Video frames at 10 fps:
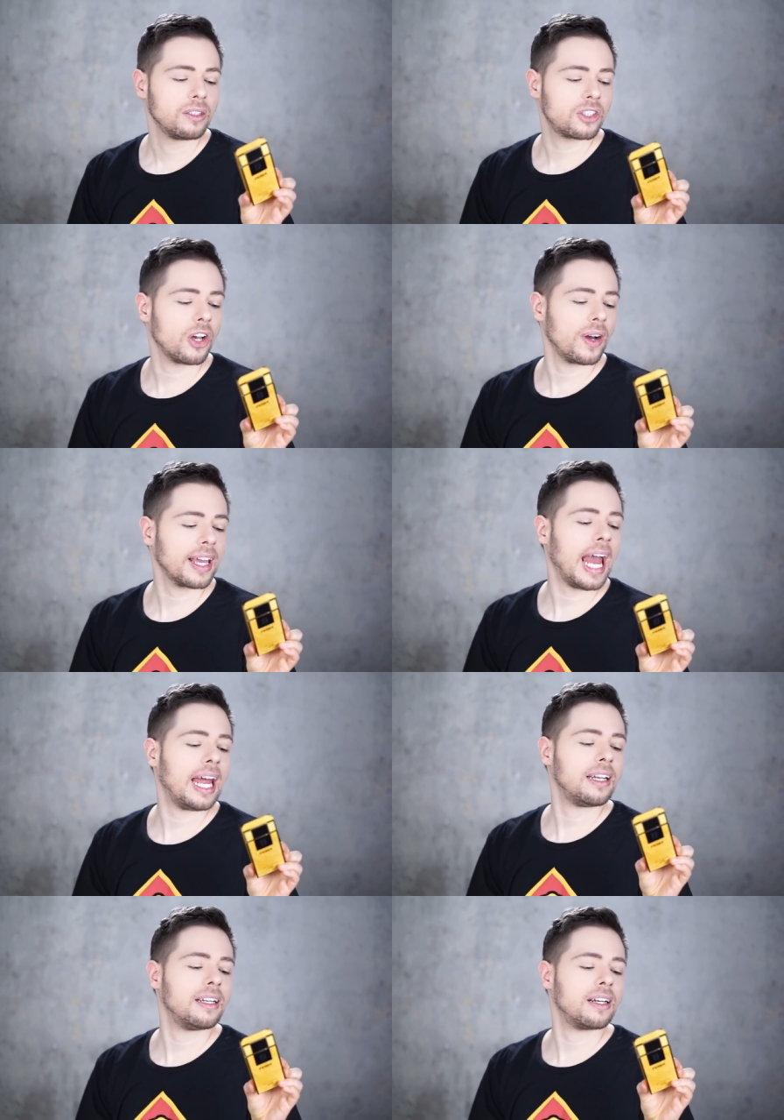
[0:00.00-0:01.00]
So
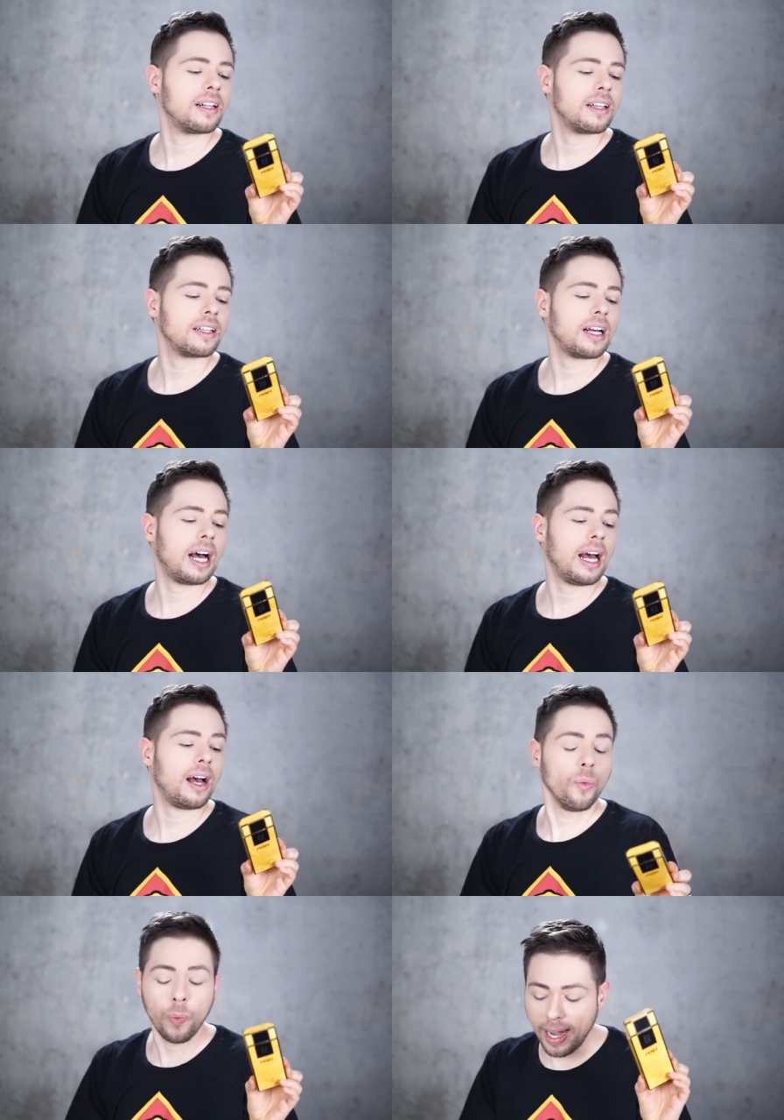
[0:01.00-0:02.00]
again,
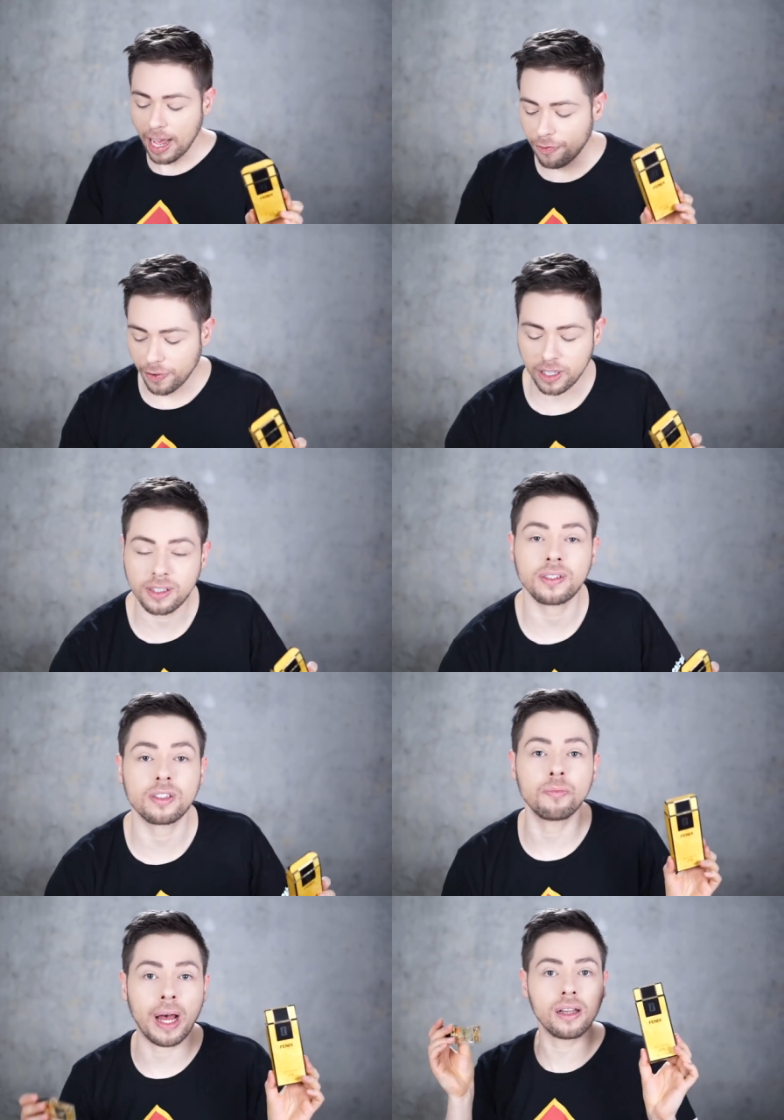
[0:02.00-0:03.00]
when I first
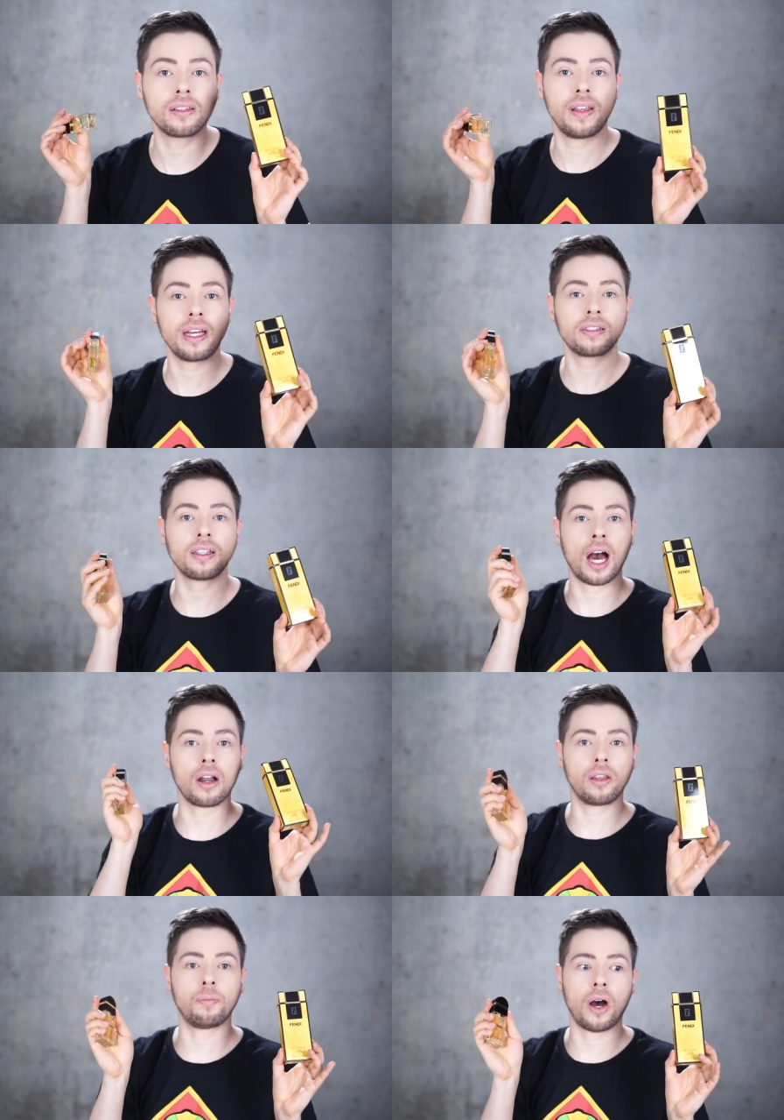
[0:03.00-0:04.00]
smelled this
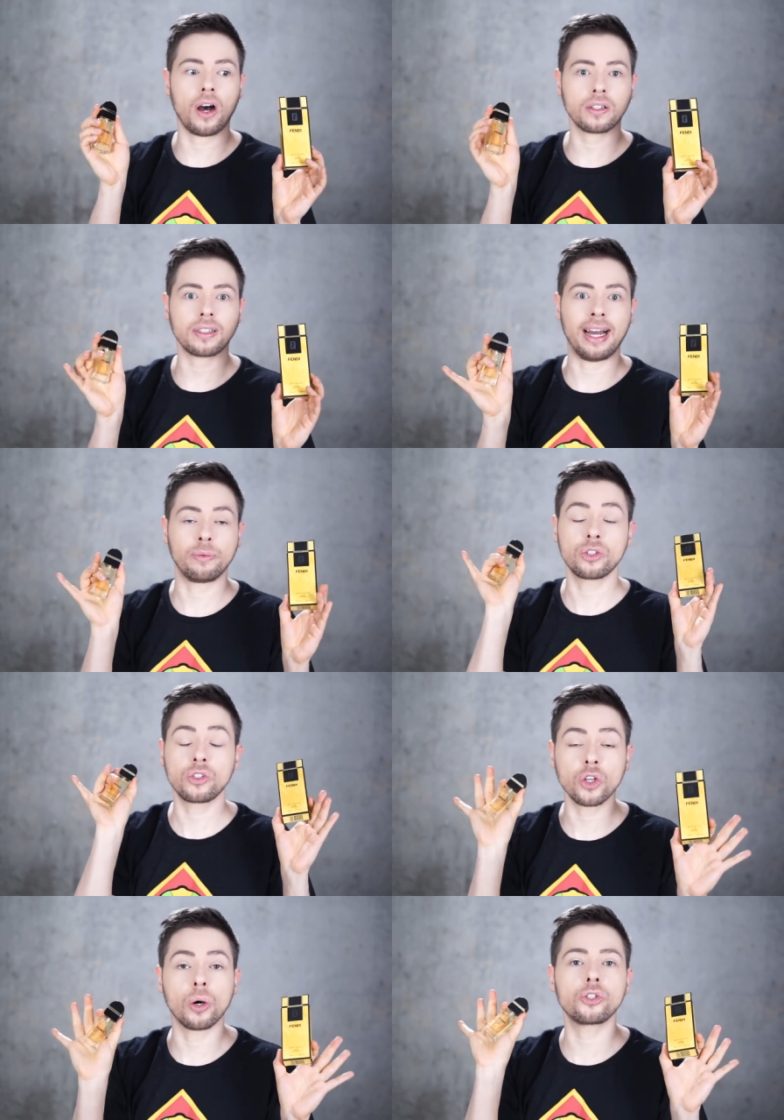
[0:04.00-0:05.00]
out of the box, I was
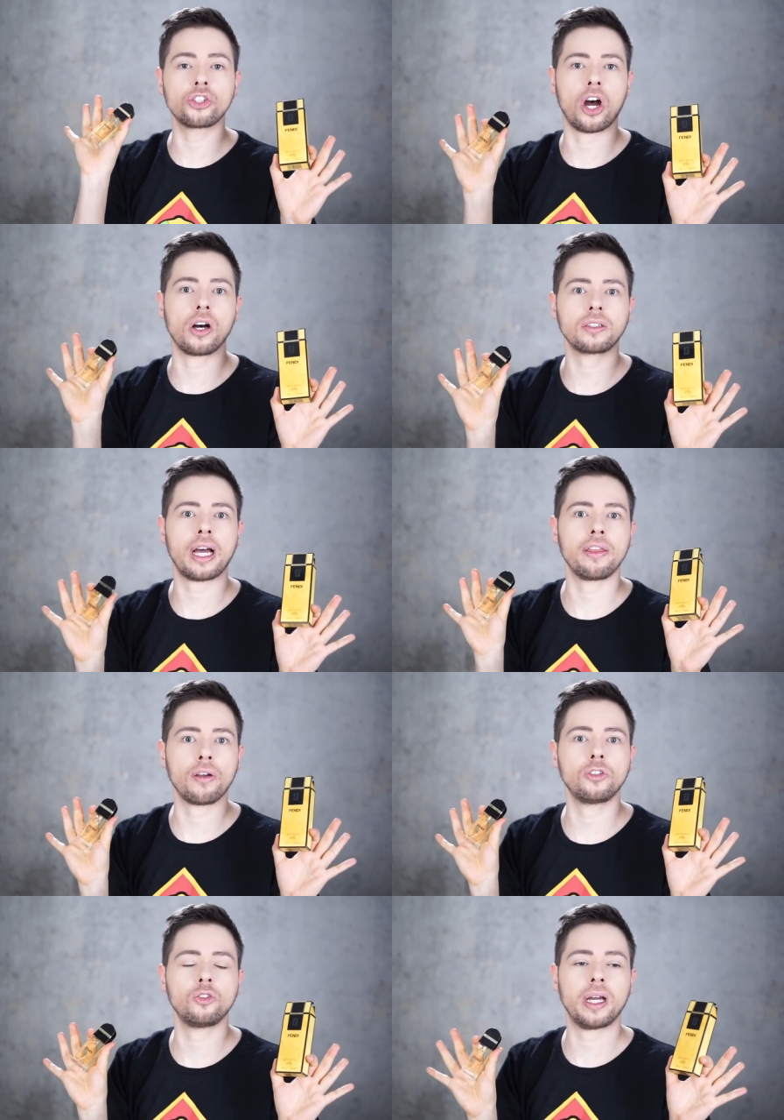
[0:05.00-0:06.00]
so shocked. I
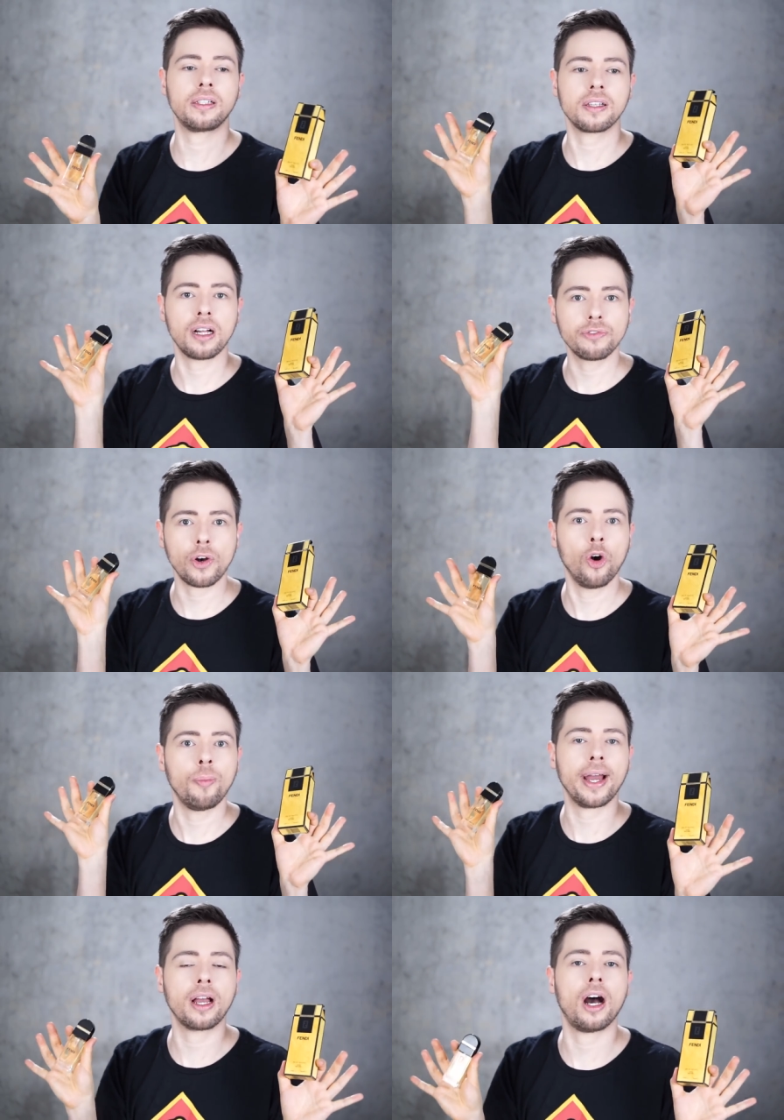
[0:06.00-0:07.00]
thought to myself, oh
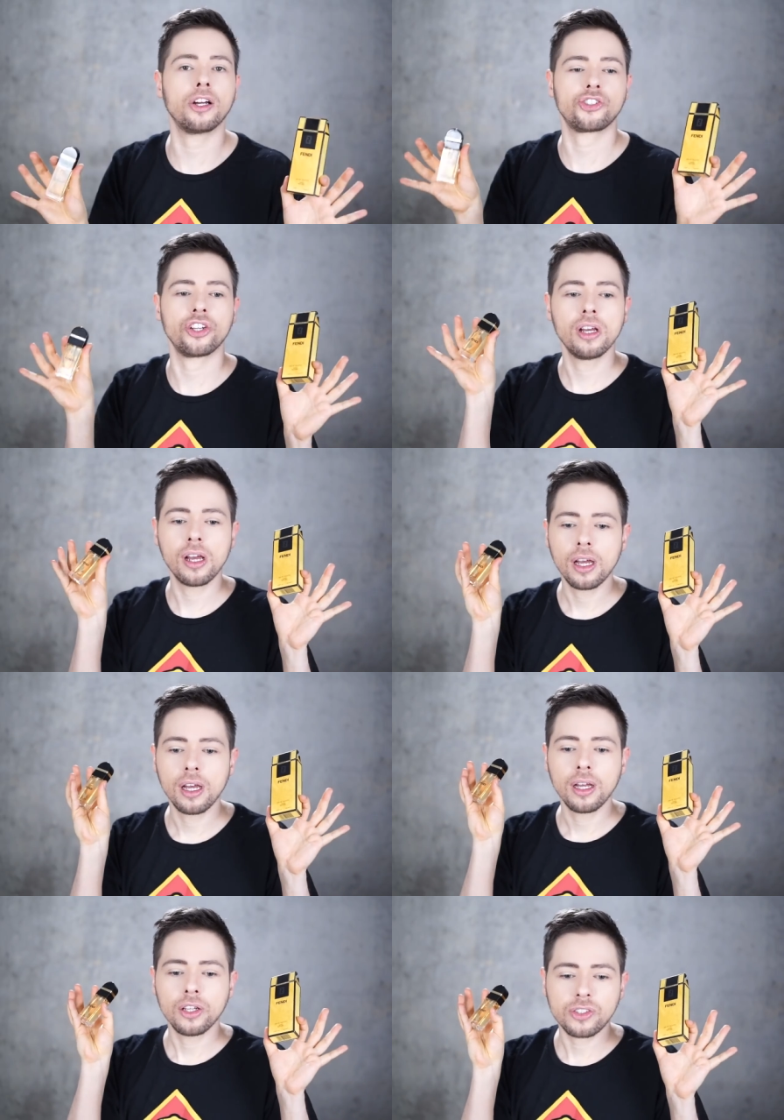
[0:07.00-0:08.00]
my gosh,
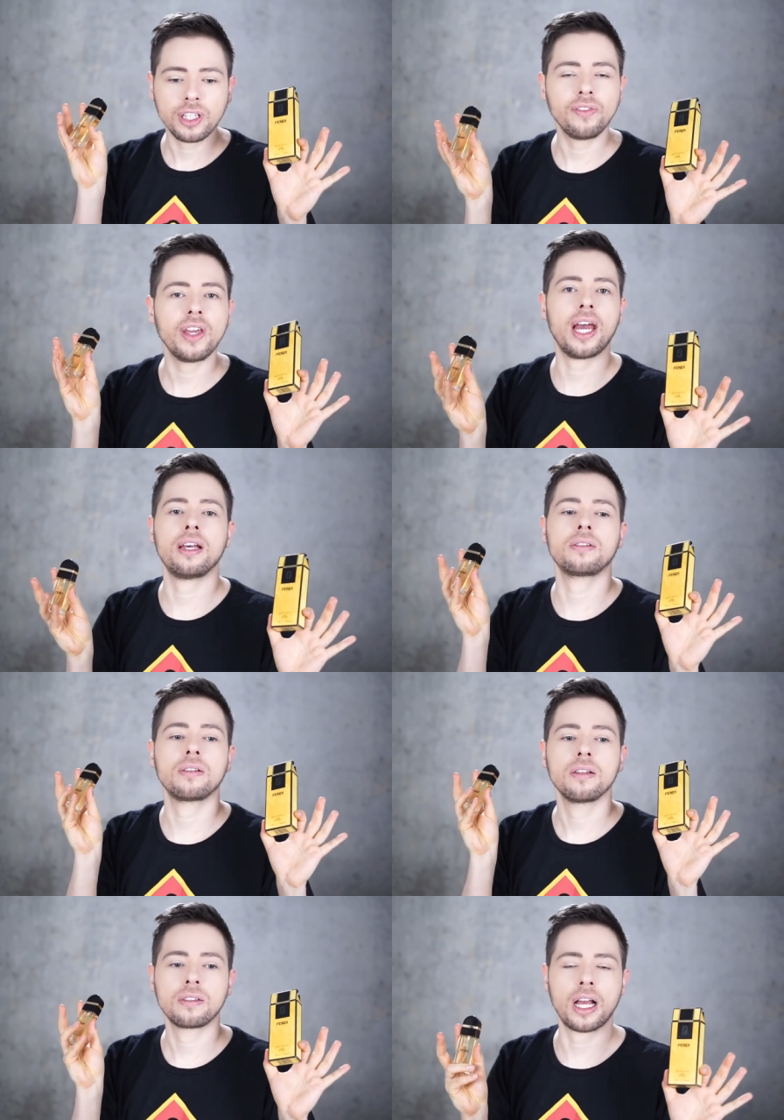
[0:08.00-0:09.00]

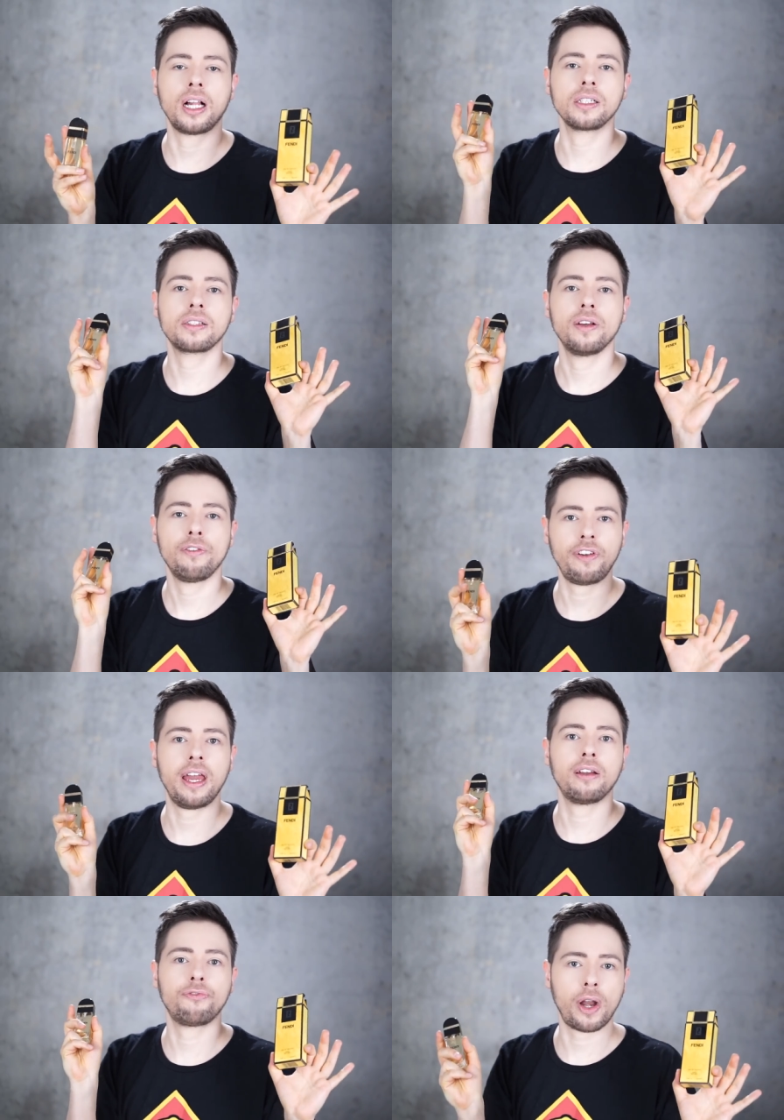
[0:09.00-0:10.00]
CVS sells
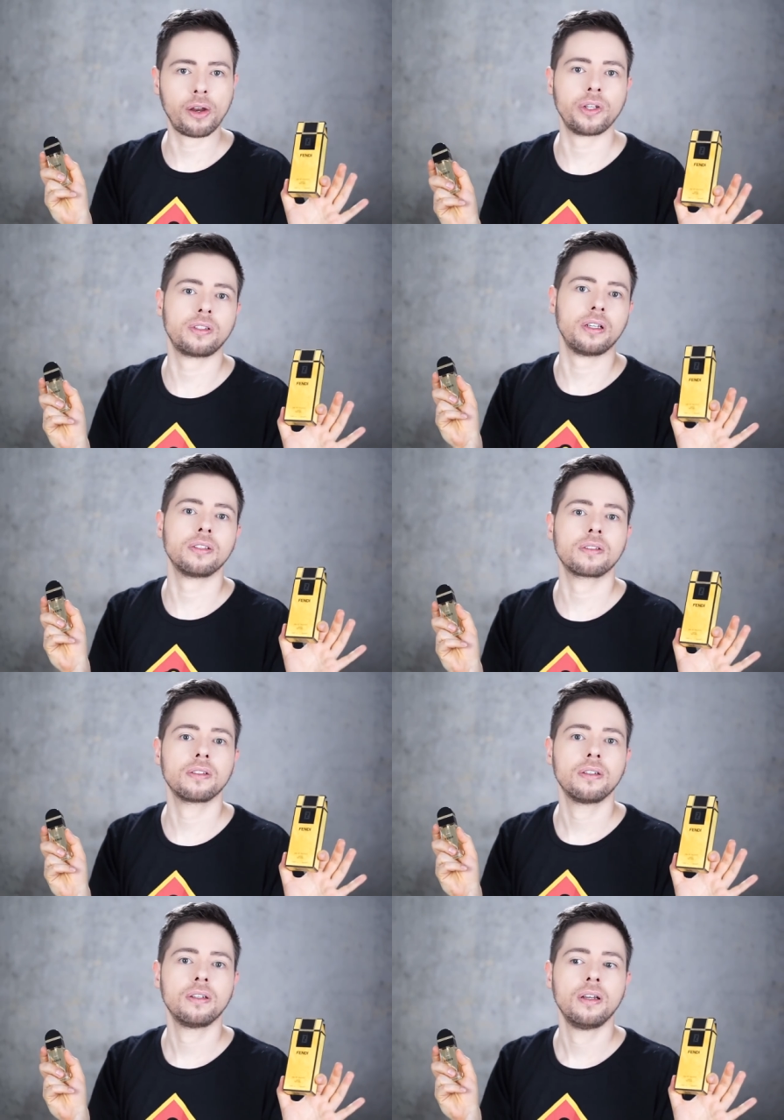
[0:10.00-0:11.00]
fake fragrances